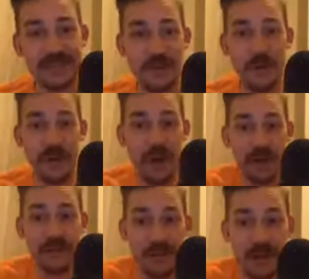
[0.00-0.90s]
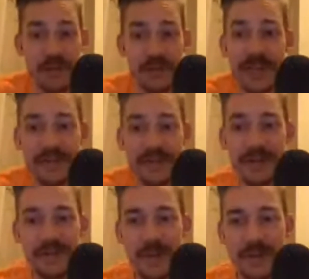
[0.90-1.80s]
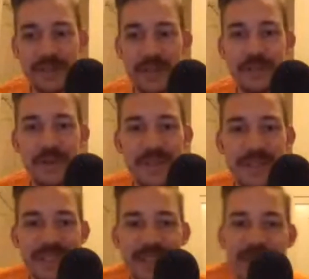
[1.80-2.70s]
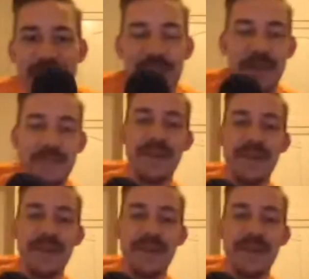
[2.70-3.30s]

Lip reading: or understandably, I wouldn't judge him if he just took the free meal.